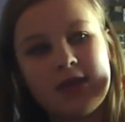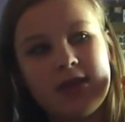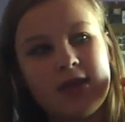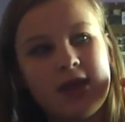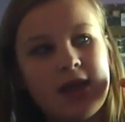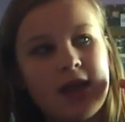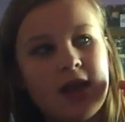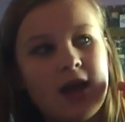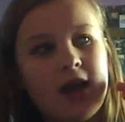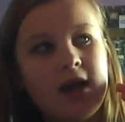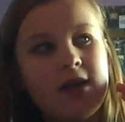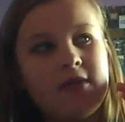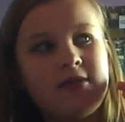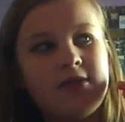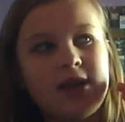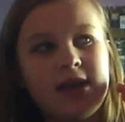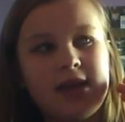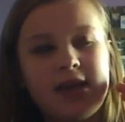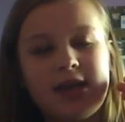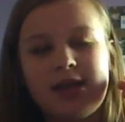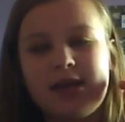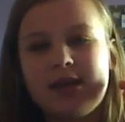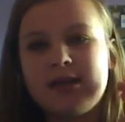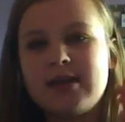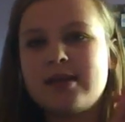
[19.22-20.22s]
think. I
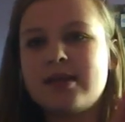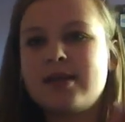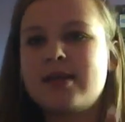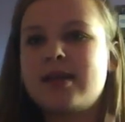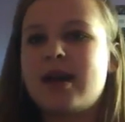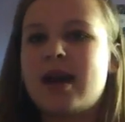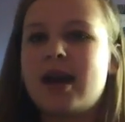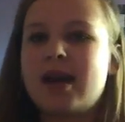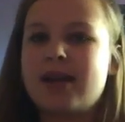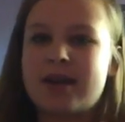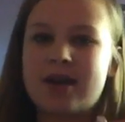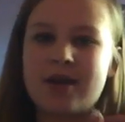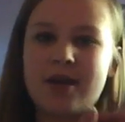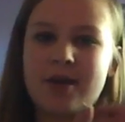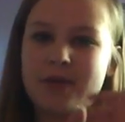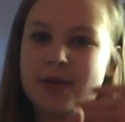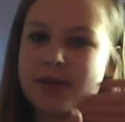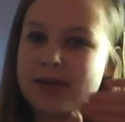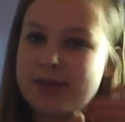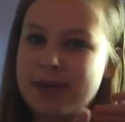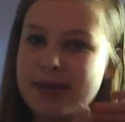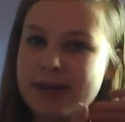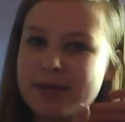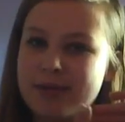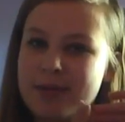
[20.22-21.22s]
don't know
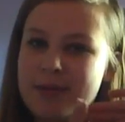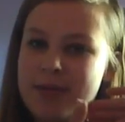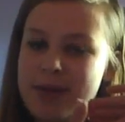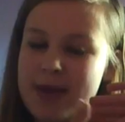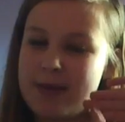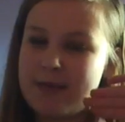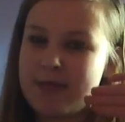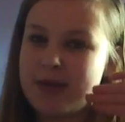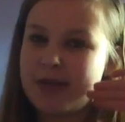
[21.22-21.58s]
which one it will be,